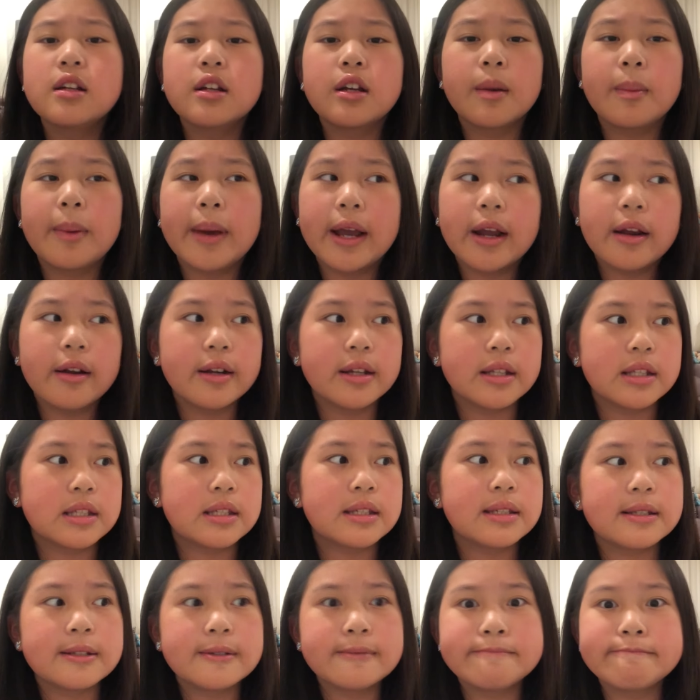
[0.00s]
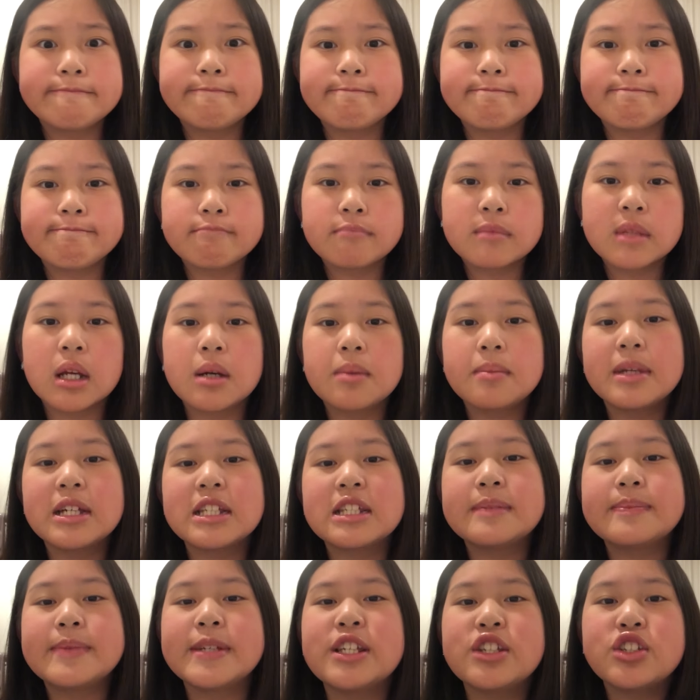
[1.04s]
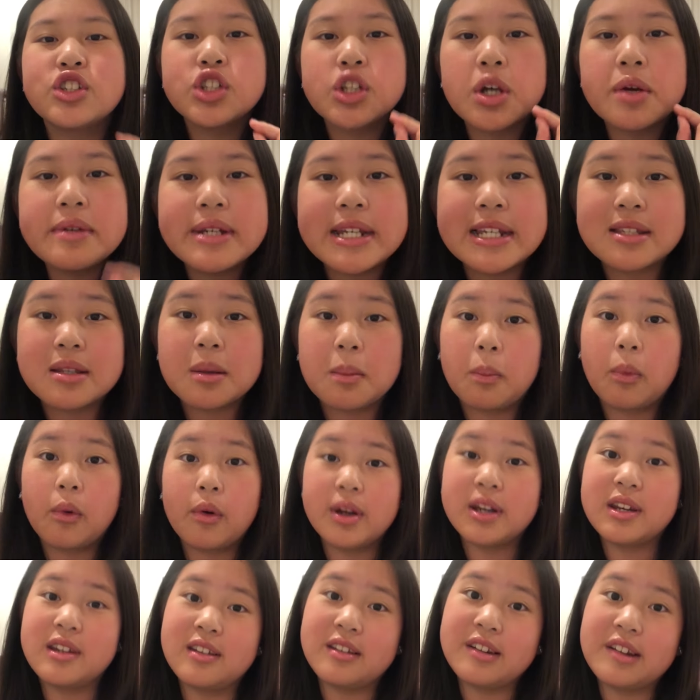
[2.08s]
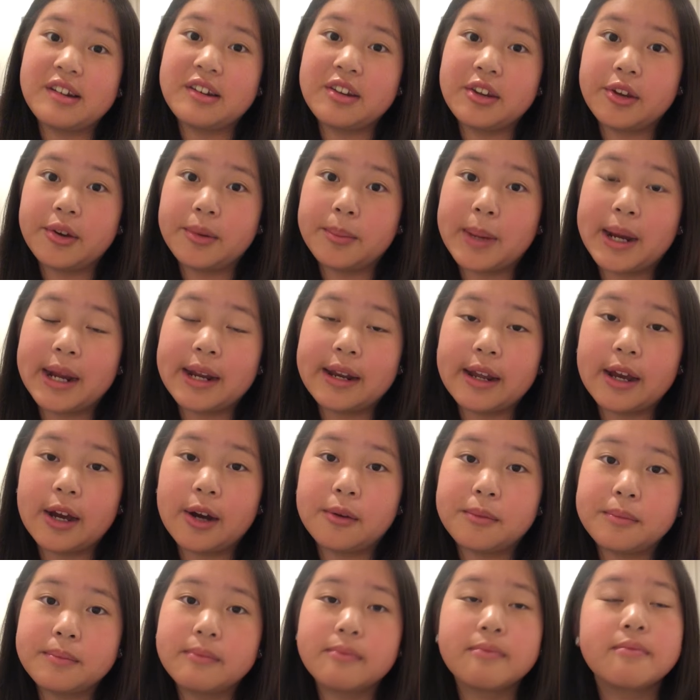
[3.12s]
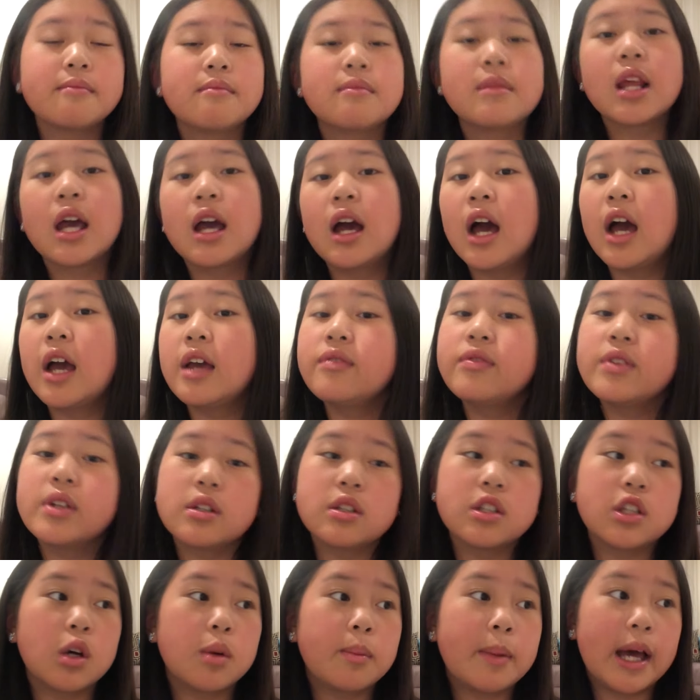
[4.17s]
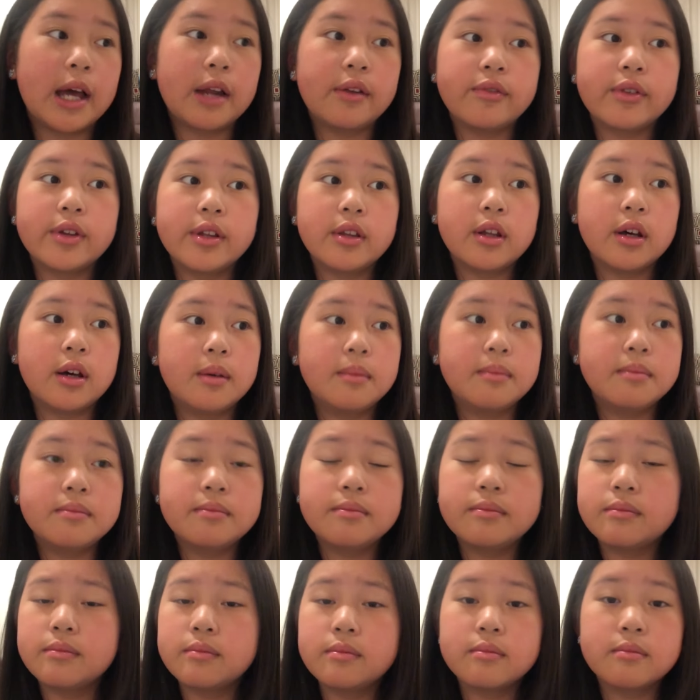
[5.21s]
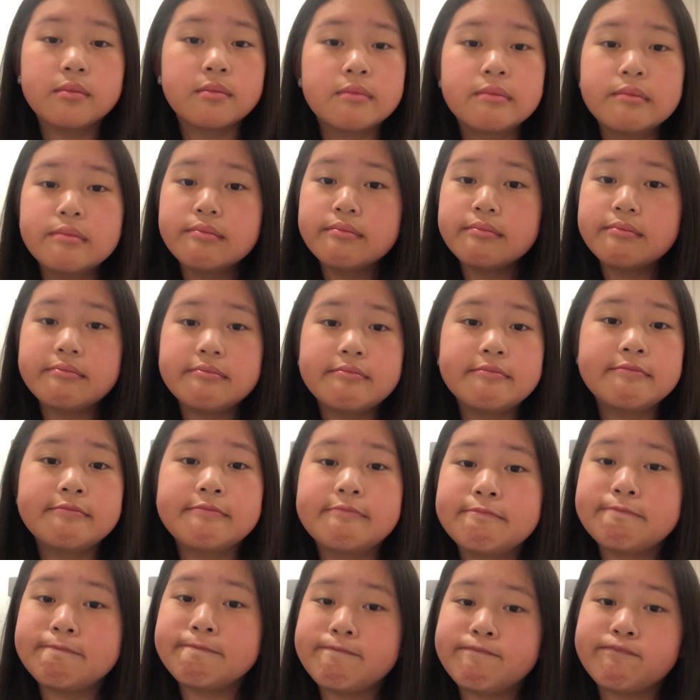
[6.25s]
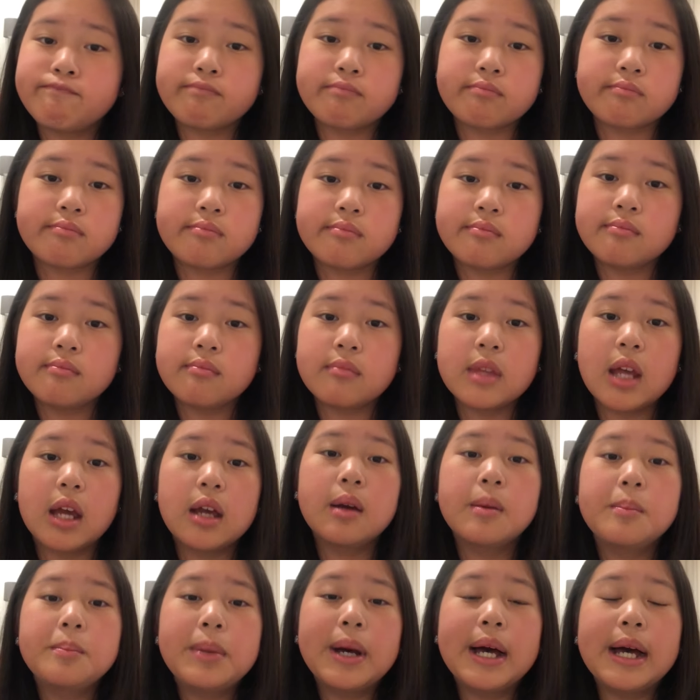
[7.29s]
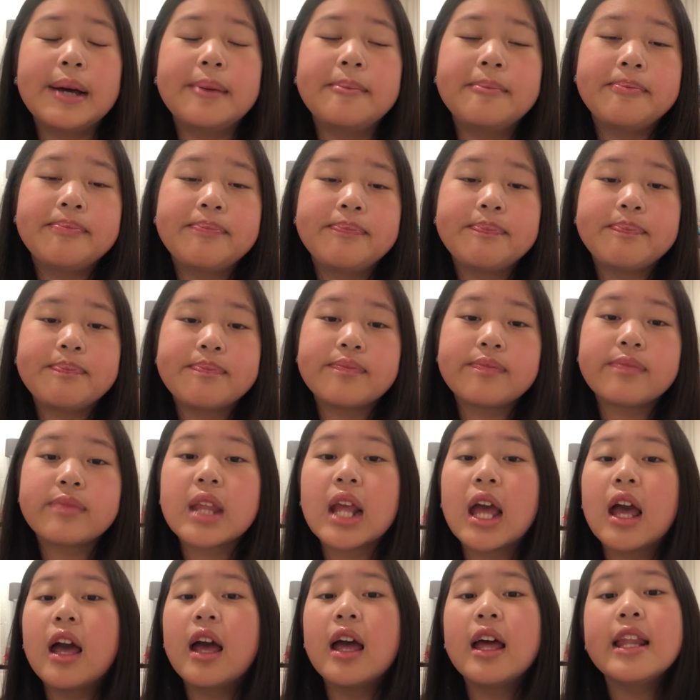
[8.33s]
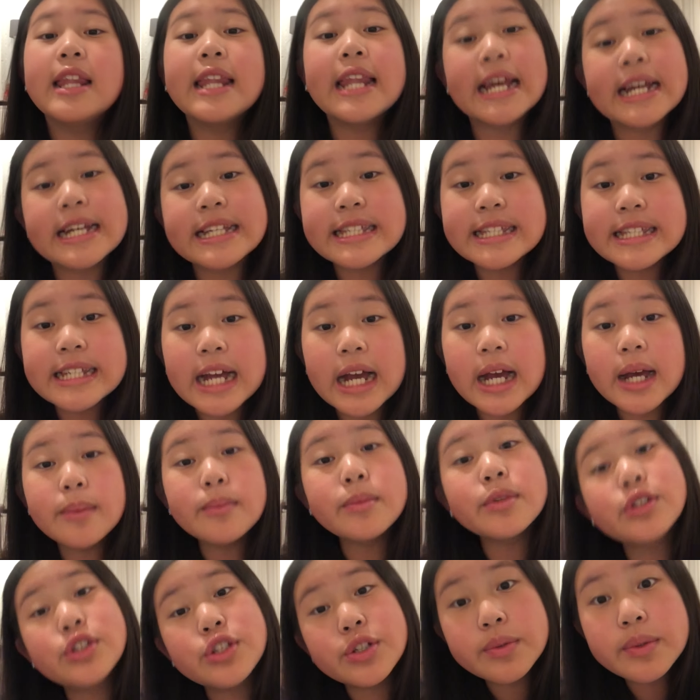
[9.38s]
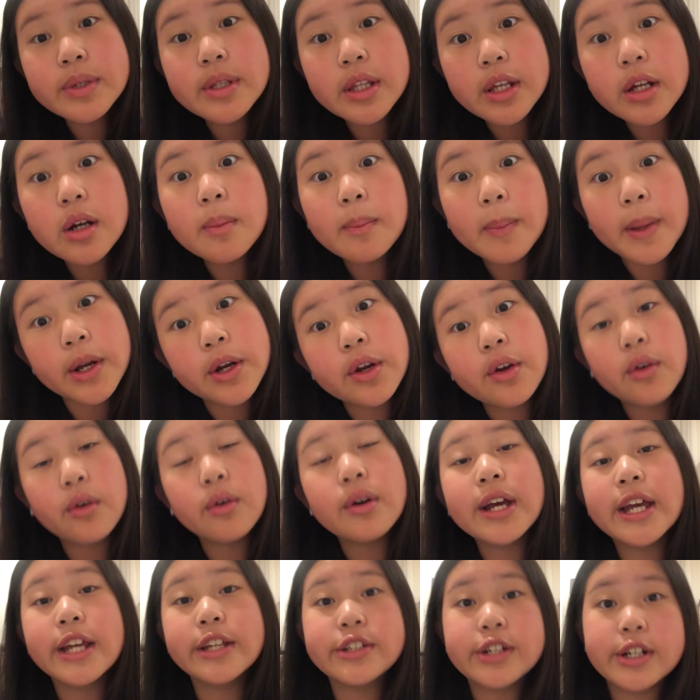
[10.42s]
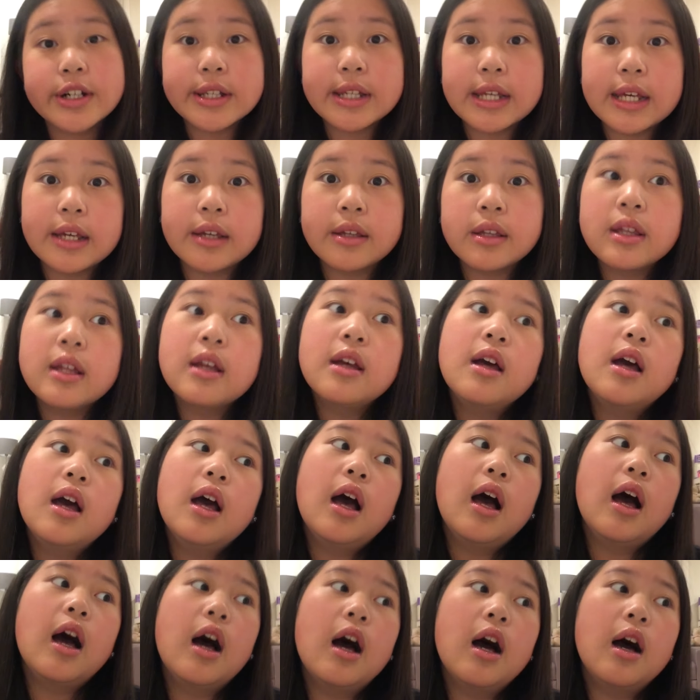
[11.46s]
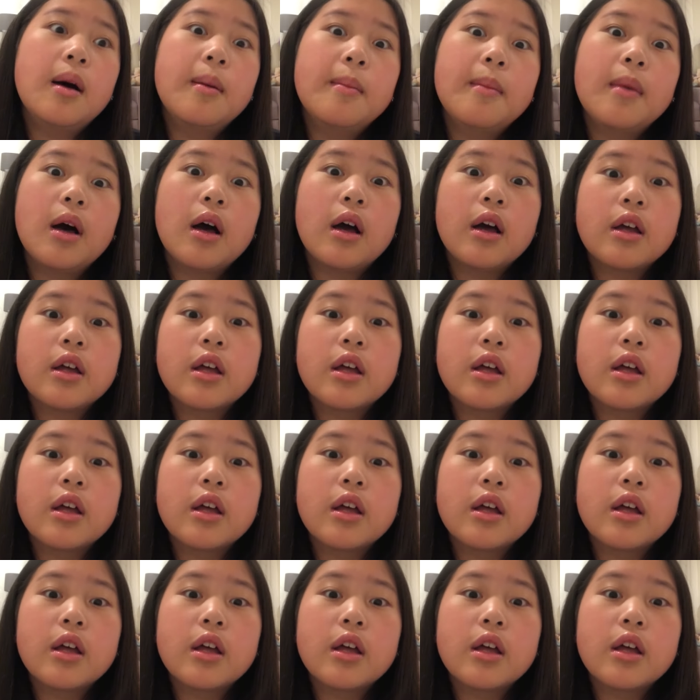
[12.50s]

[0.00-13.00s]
your parents hmm, must be so disappointed in you by now. I feel so bad for them. Mm. But next time, do a little better, okay, darling. Um,